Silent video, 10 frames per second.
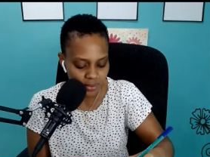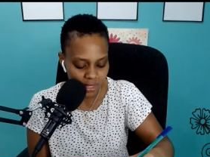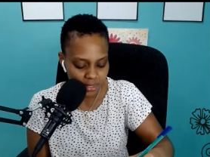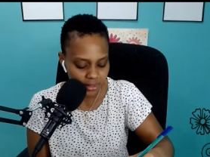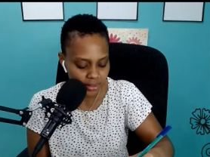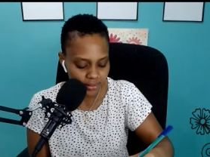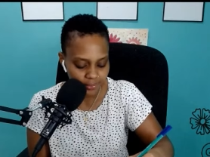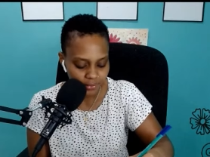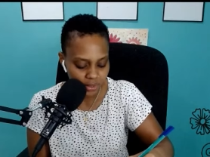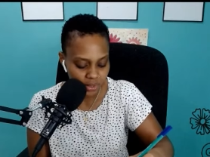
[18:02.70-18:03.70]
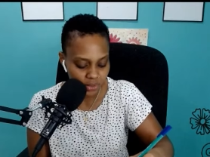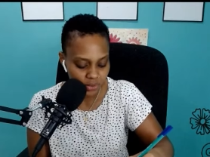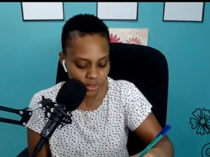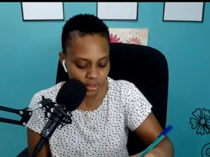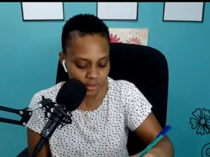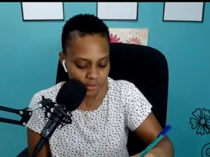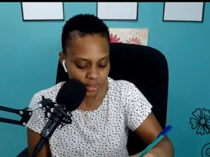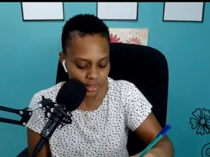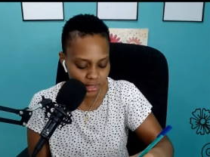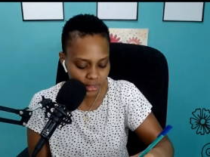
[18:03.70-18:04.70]
you that you're
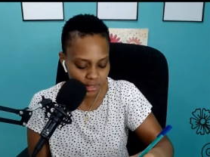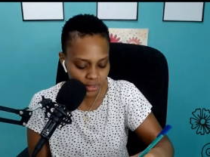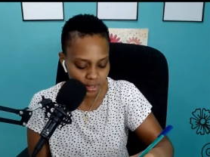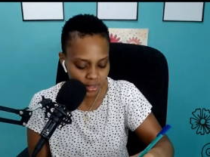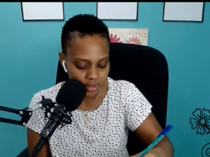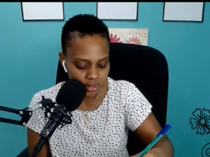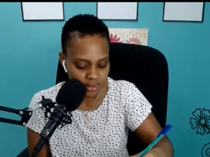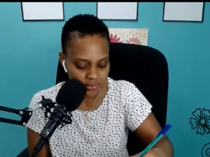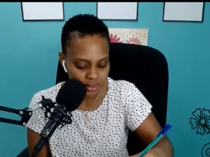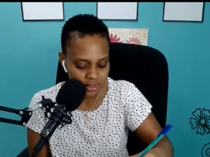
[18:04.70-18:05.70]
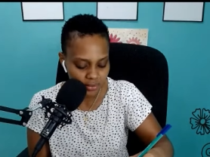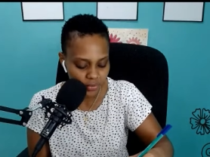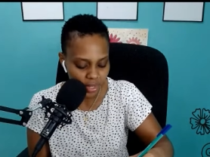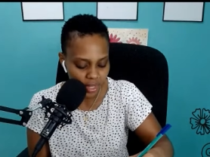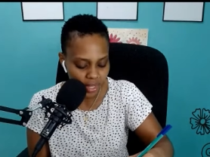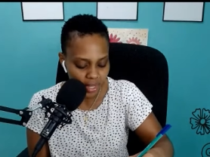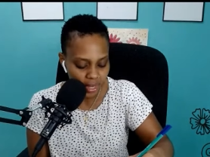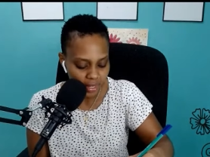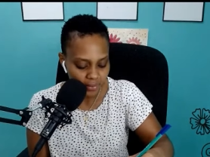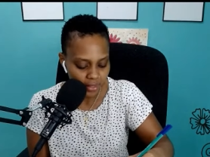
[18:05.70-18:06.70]
doing things that are just not serving you,
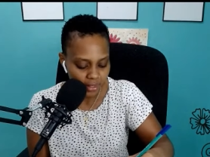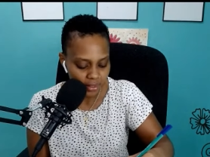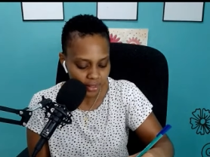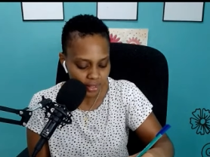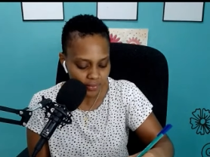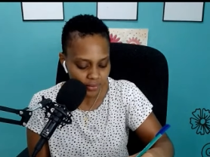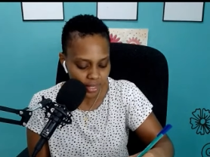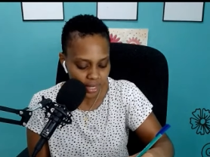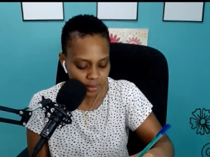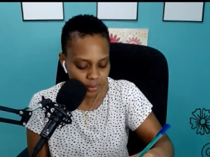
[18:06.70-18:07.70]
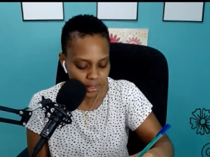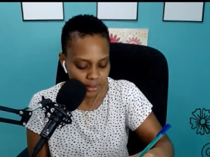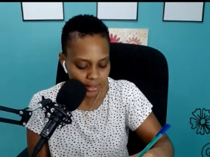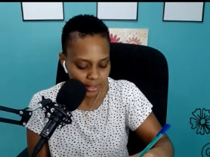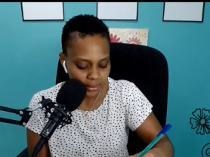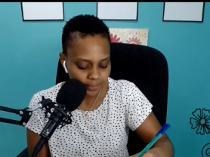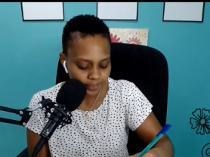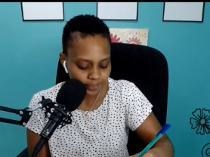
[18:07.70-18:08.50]
and you're finding yourself right back there,